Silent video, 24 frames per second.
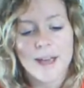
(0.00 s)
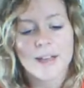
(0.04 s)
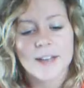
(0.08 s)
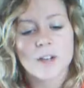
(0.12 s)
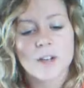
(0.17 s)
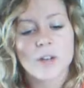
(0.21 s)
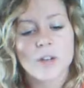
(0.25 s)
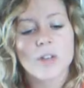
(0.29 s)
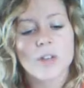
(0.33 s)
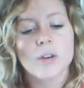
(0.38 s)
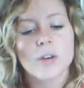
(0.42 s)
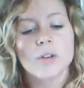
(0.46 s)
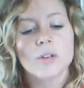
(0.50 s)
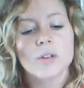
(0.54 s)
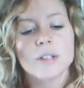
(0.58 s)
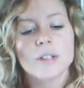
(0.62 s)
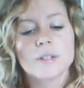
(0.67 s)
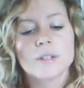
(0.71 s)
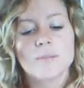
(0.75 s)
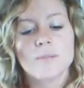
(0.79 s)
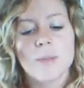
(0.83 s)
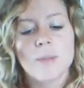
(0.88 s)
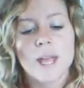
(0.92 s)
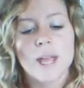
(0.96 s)
And although
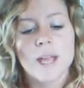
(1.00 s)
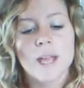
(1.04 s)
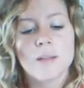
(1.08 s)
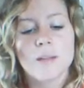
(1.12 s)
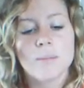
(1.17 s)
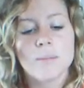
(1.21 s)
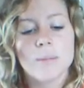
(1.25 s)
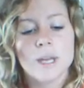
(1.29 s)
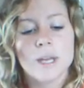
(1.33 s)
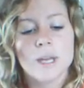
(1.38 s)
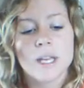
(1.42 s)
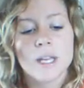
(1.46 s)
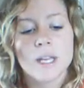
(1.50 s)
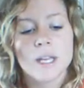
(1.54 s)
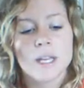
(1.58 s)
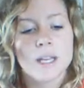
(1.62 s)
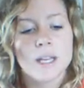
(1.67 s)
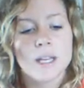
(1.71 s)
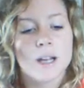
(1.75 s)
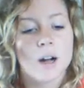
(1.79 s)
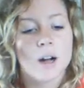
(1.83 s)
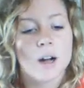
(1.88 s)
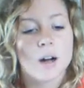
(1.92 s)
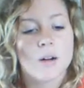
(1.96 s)
this may
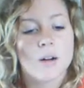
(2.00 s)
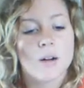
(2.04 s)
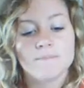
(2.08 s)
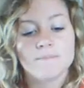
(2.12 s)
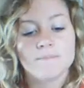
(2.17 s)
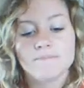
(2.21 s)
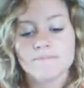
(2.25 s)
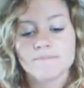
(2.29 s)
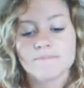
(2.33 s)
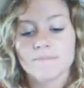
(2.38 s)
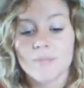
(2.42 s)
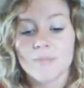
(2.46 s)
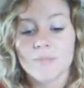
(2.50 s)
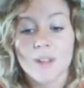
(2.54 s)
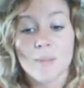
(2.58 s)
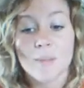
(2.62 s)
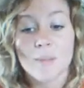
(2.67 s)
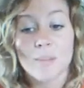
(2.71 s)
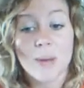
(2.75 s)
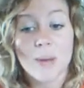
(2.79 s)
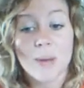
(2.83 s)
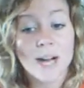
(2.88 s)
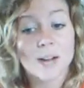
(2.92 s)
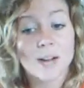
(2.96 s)
be
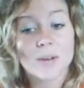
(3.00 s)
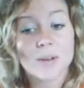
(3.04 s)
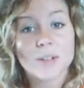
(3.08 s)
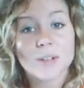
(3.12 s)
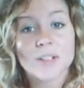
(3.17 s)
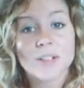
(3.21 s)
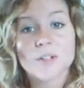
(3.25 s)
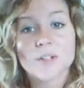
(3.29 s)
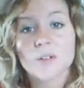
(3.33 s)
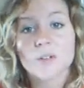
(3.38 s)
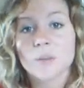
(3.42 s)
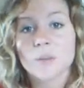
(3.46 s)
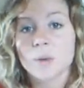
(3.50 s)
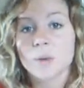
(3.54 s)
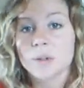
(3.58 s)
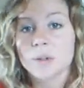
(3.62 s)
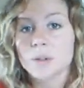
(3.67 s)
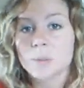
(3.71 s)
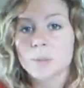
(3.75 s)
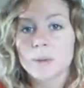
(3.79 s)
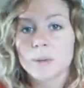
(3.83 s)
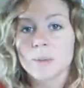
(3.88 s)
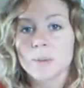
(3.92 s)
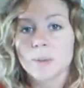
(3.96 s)
backwards for
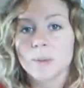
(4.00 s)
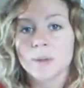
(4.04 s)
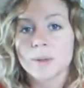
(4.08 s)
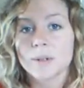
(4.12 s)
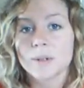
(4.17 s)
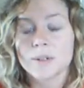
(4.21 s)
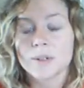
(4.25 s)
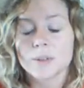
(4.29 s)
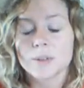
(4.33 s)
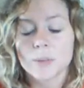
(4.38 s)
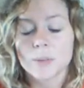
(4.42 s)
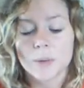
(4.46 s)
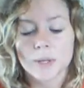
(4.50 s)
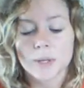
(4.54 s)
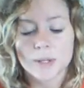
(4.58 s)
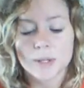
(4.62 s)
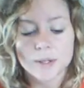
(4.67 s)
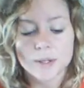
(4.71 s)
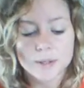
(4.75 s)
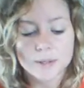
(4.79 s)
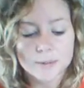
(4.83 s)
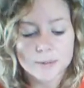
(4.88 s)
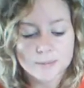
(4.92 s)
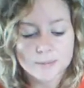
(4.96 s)
most people in this
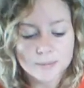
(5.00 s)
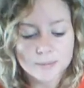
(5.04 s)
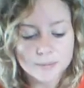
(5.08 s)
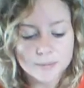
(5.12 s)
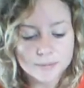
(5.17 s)
world,